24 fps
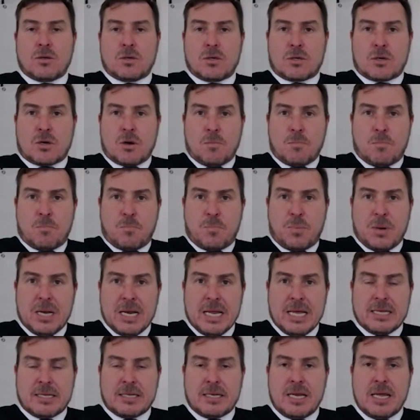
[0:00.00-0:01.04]

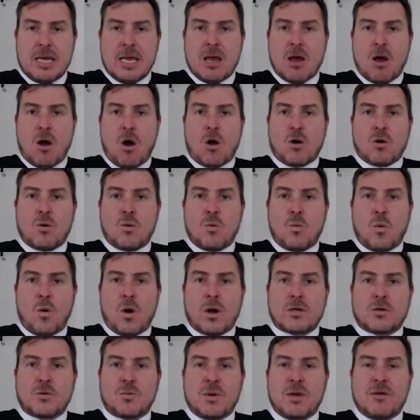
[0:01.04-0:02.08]
completely on
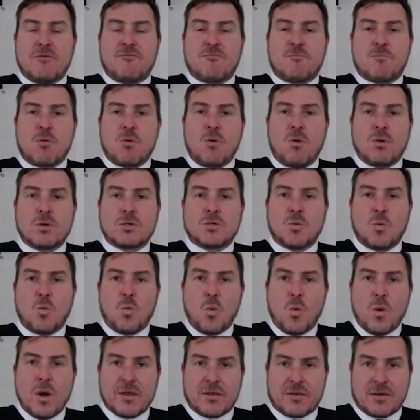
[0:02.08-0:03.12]
what we've brought
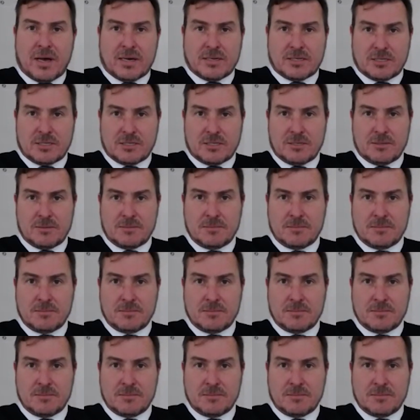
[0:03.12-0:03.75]
with us.